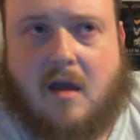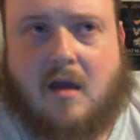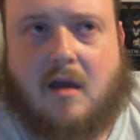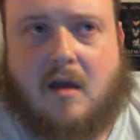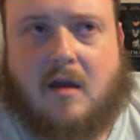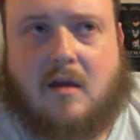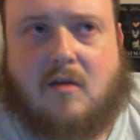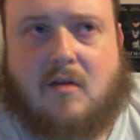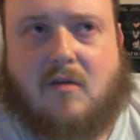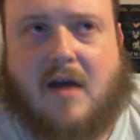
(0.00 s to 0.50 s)

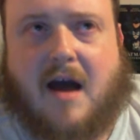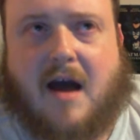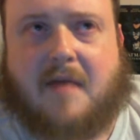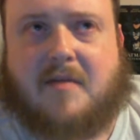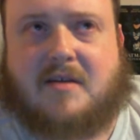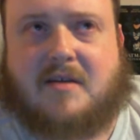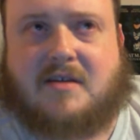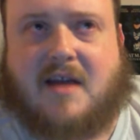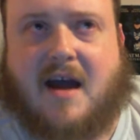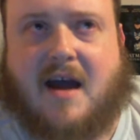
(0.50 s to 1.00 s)
you got
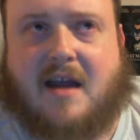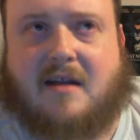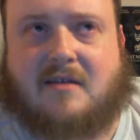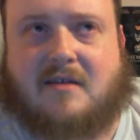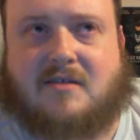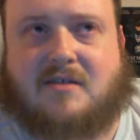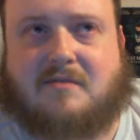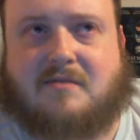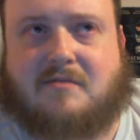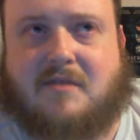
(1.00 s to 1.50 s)
this kind of,
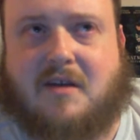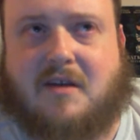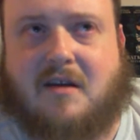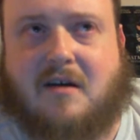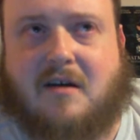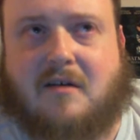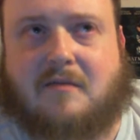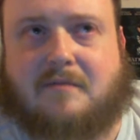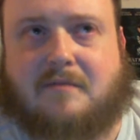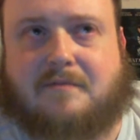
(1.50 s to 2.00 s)

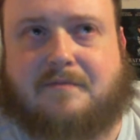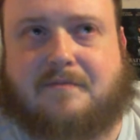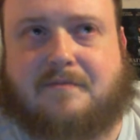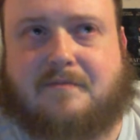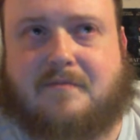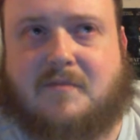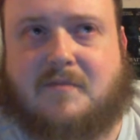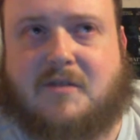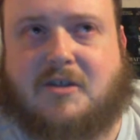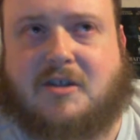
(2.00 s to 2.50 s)

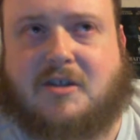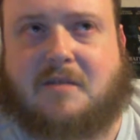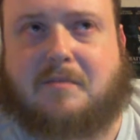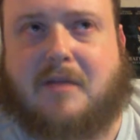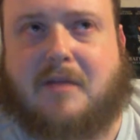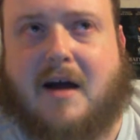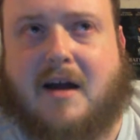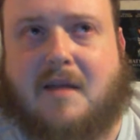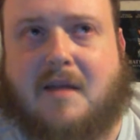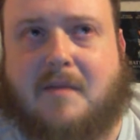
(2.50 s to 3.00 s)

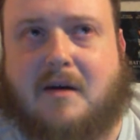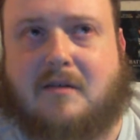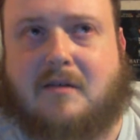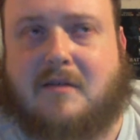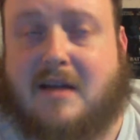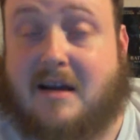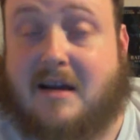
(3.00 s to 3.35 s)
subplot about, not